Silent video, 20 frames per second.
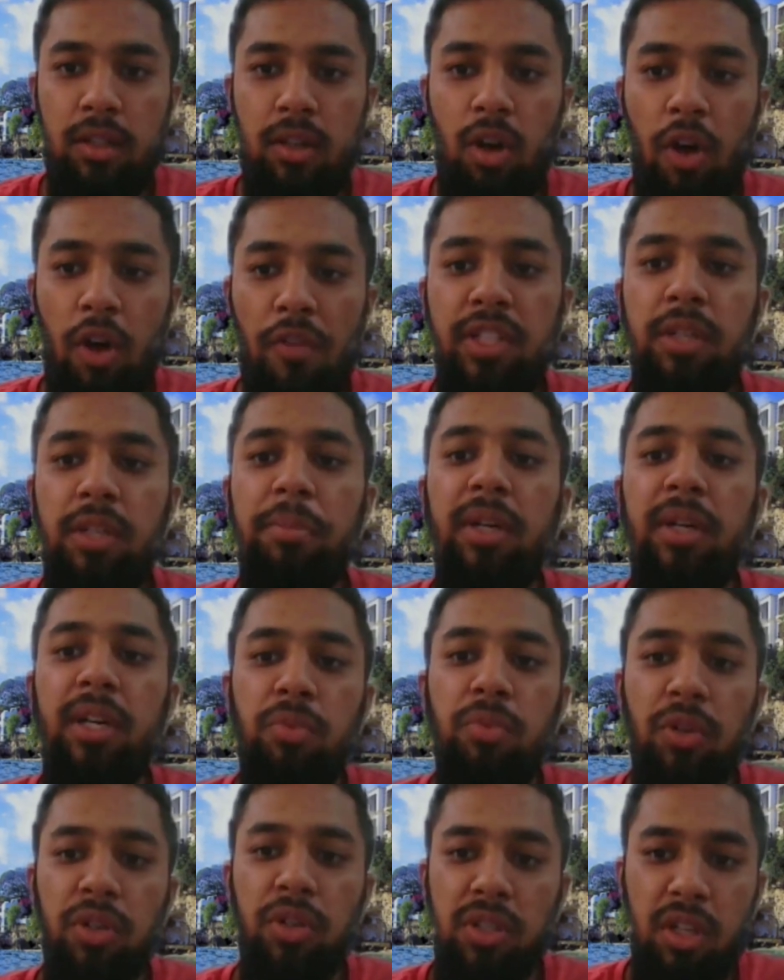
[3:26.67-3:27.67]
Obviously, because
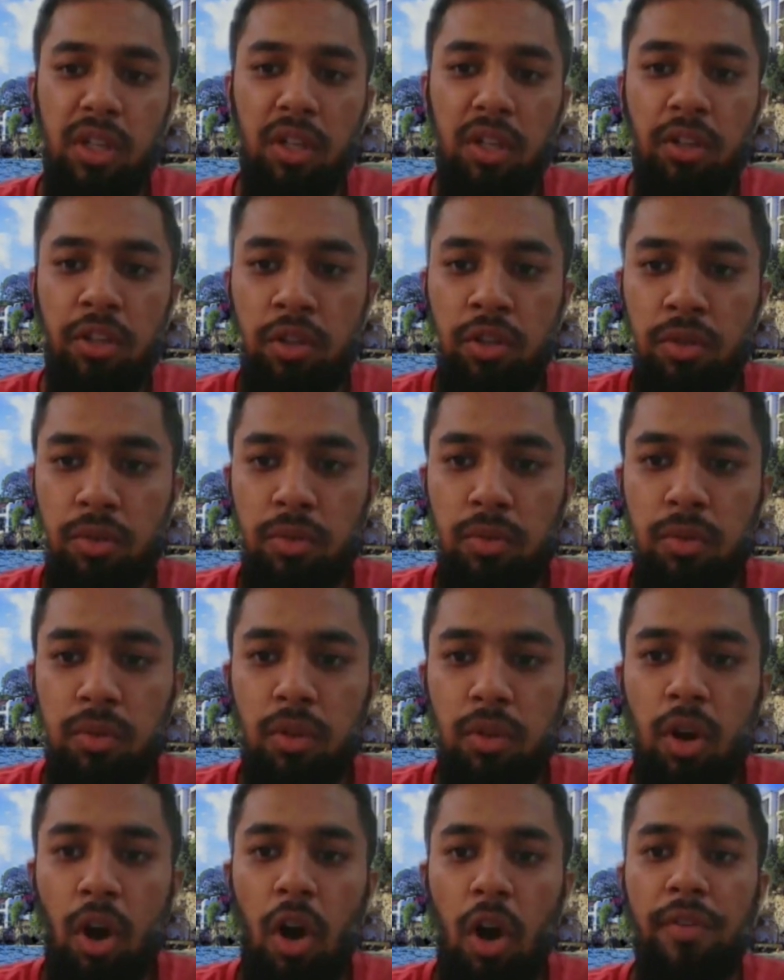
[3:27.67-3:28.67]
we were still new,
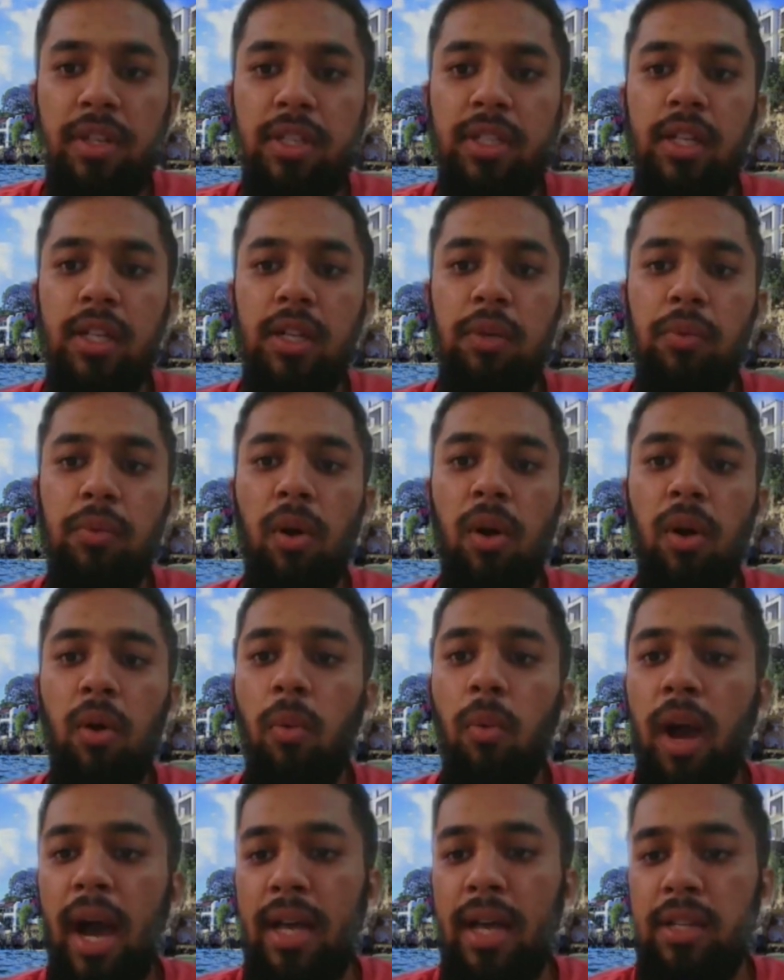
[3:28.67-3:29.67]
obviously we weren't
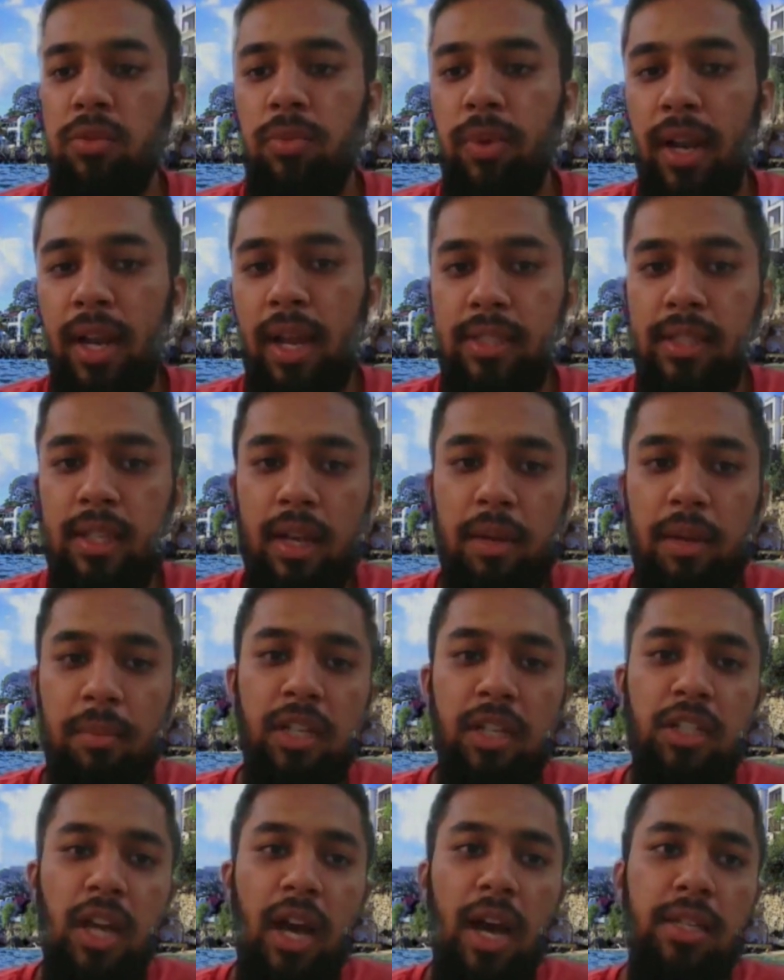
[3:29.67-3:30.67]
as well
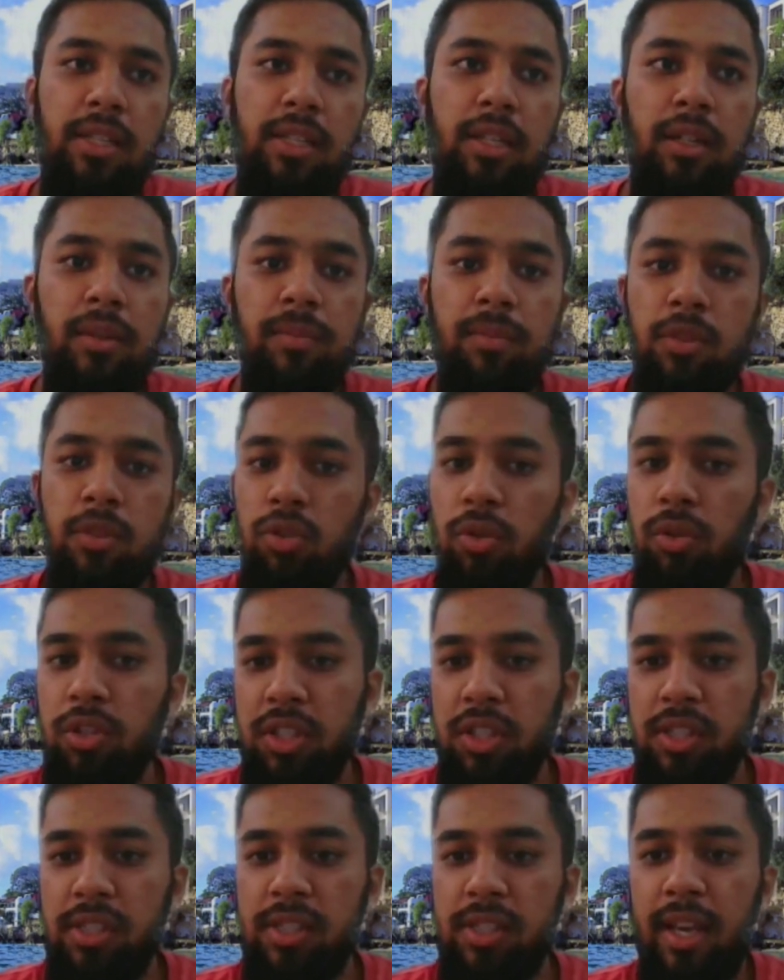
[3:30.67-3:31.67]
established as a
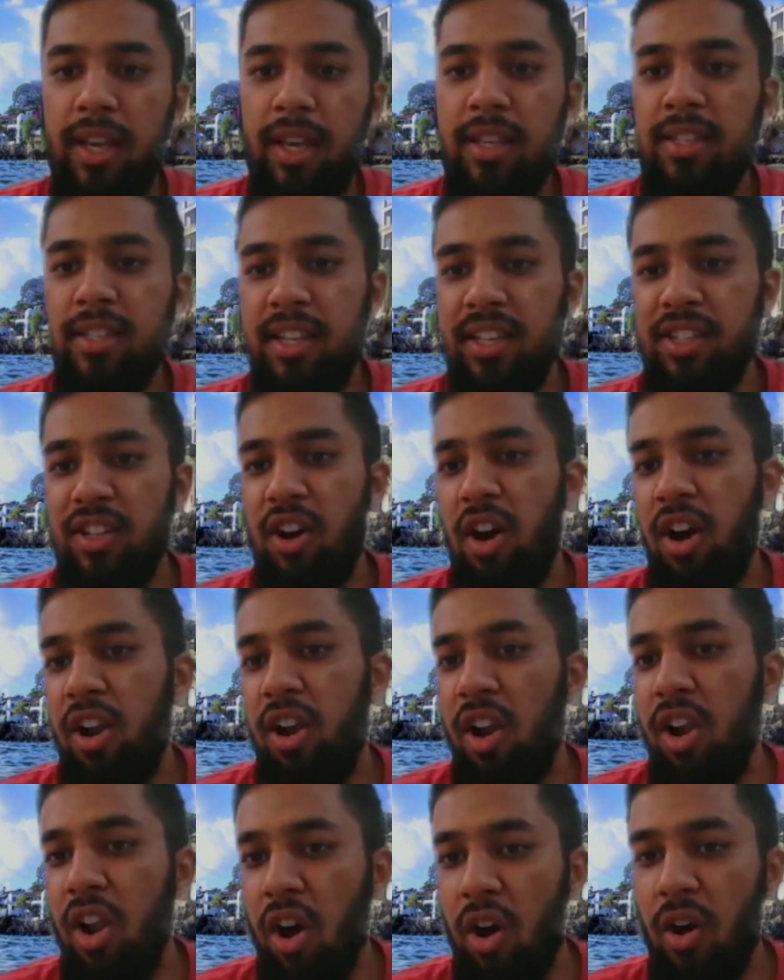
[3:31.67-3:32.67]
social sciences or a
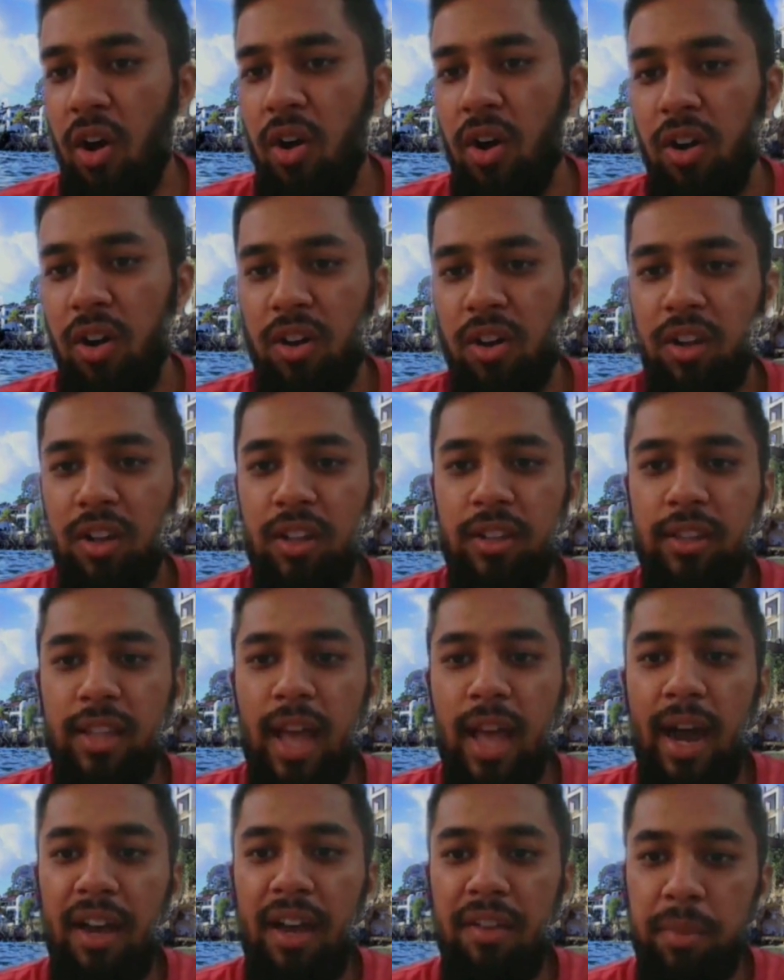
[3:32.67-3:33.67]
law
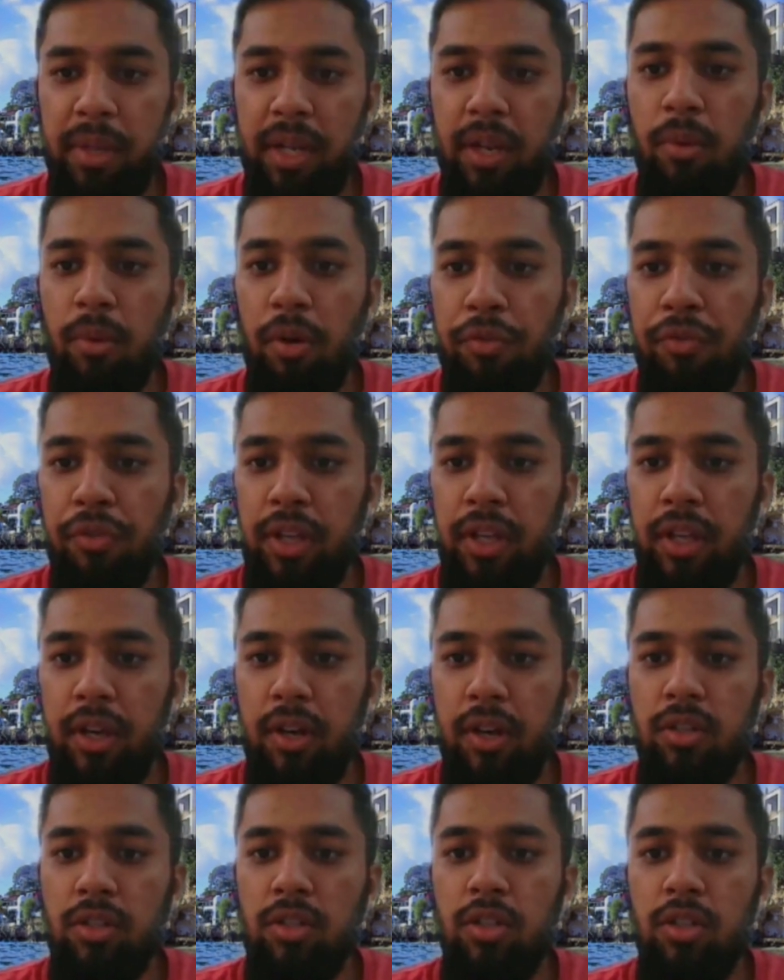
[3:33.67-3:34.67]
that had been around for
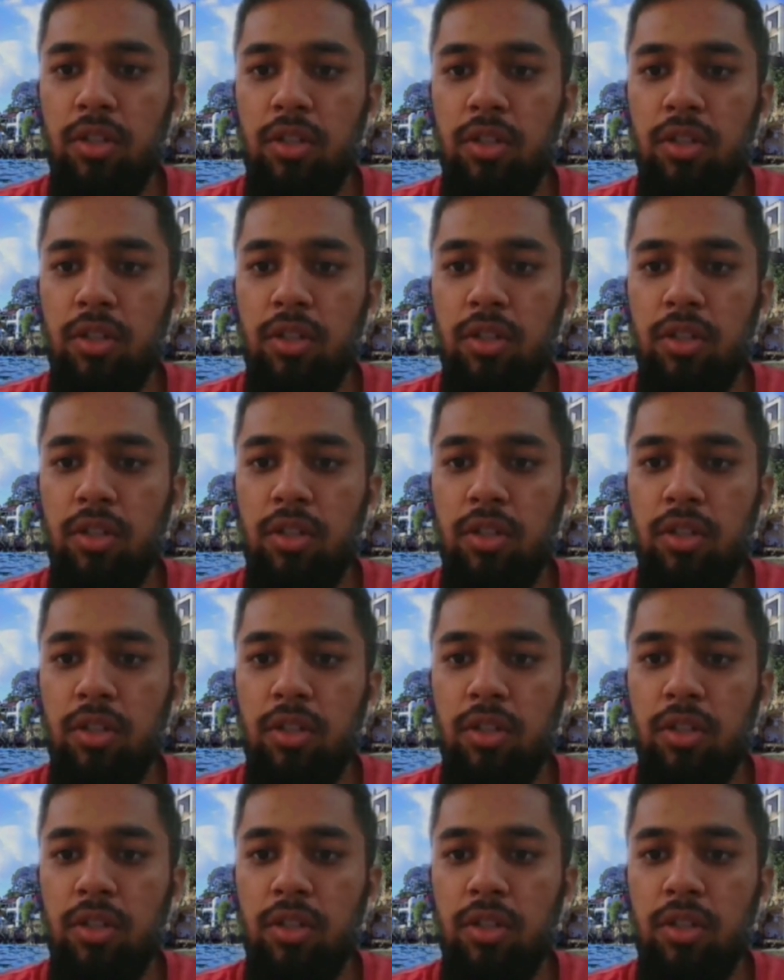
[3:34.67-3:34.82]
years.